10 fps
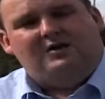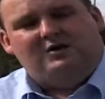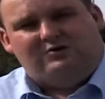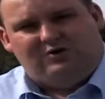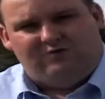
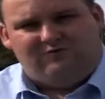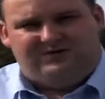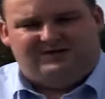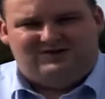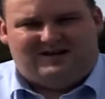you do
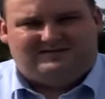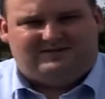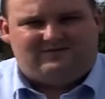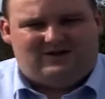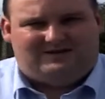run the chance
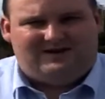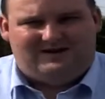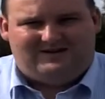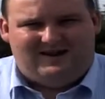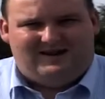of not
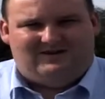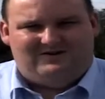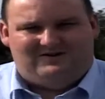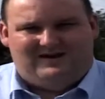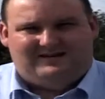getting taken on
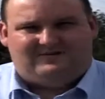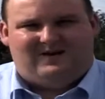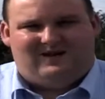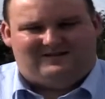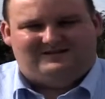your test for
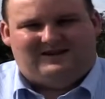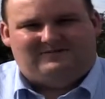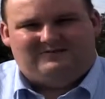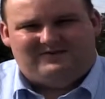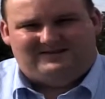health and
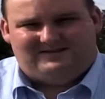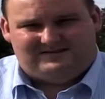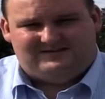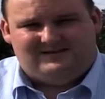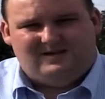safety
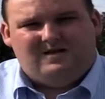reasons.